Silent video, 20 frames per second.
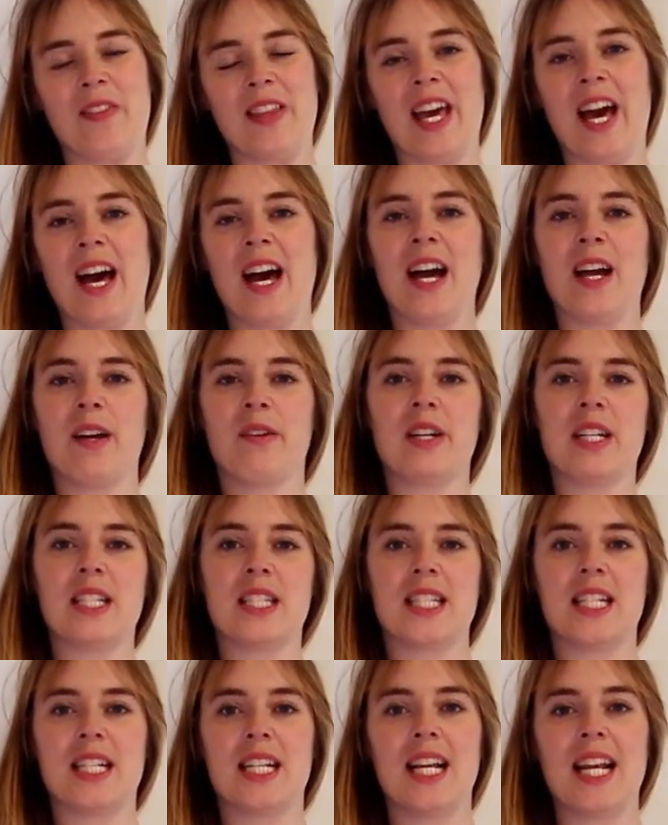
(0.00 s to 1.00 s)
the
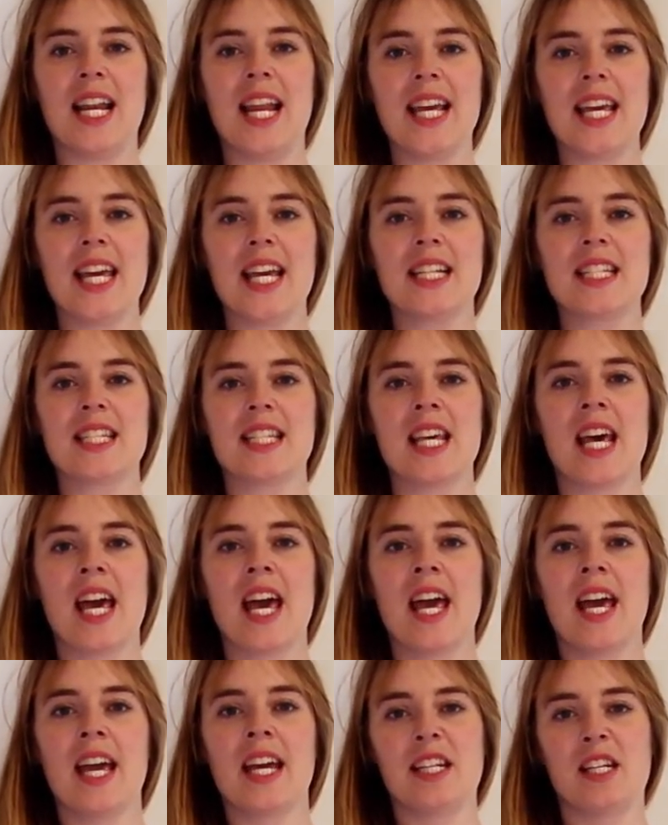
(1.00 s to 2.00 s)
high-waisted leggings.
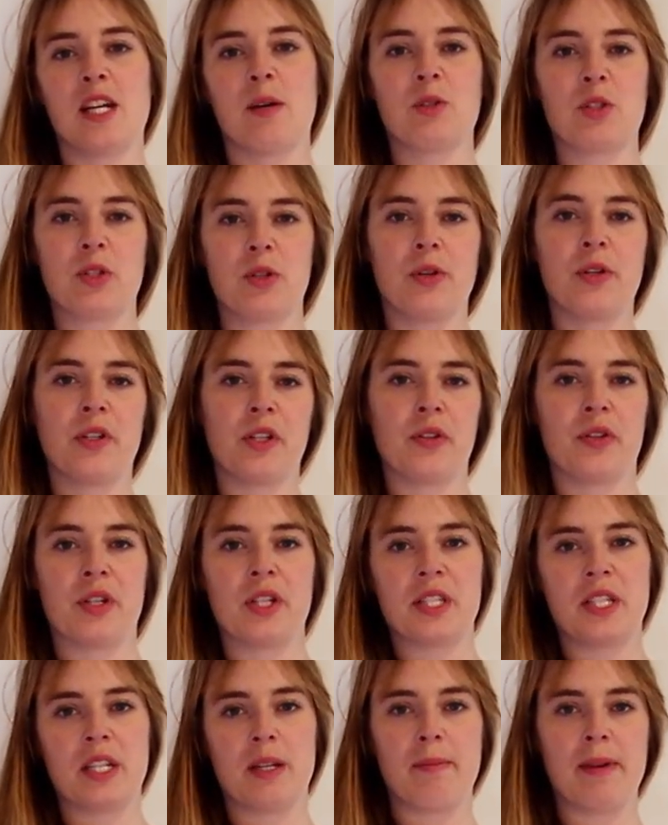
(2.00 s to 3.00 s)
Now I'm showing you
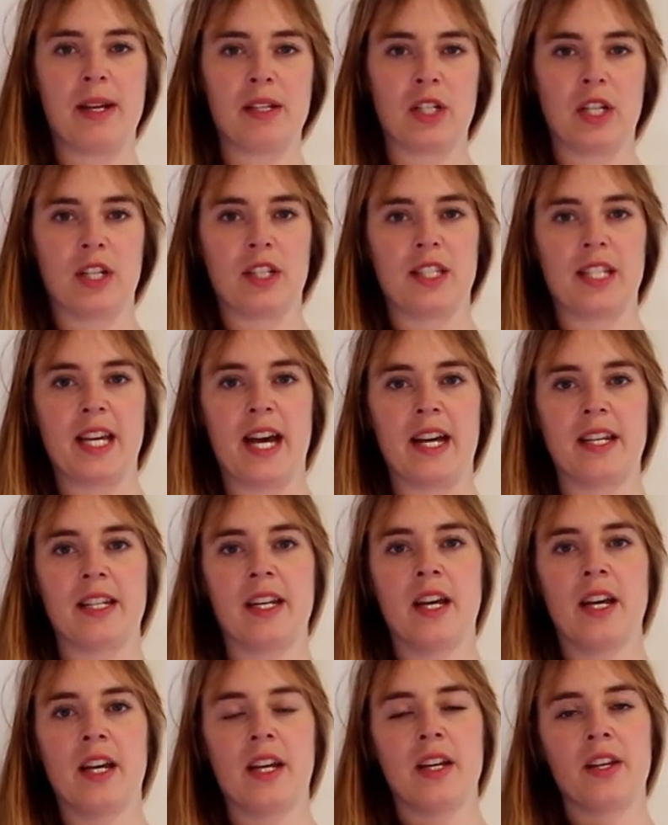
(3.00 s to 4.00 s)
this in a matching set.
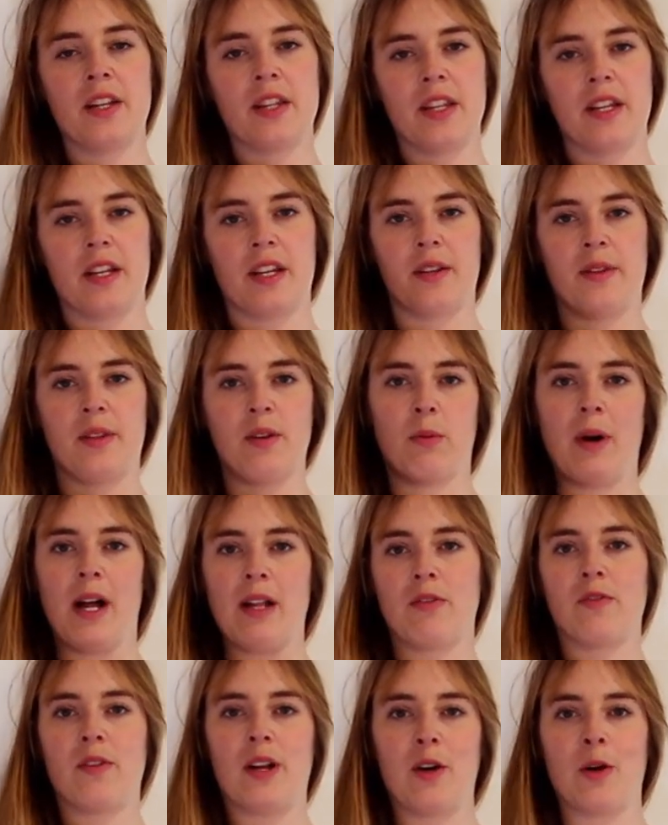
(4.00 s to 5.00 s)
The
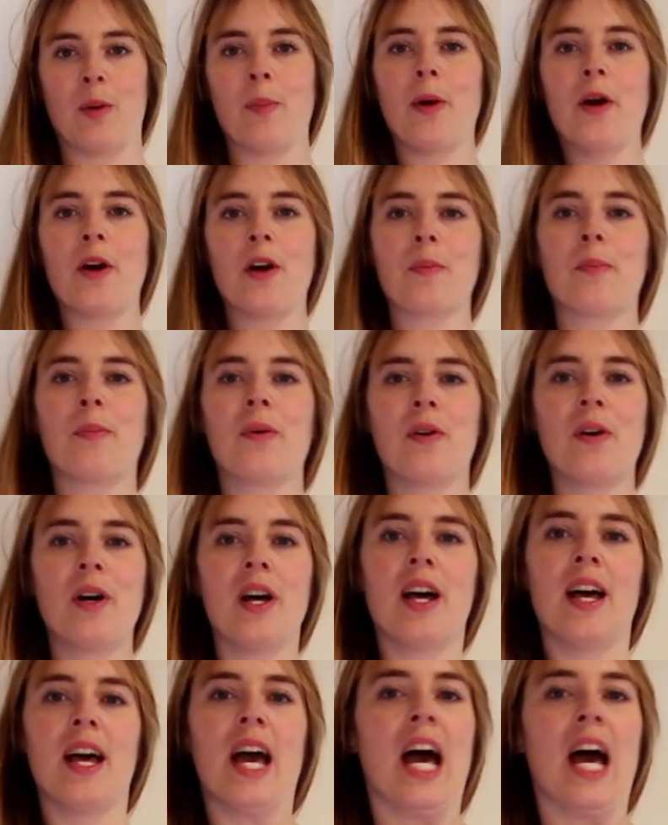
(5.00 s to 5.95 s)
wildflower purple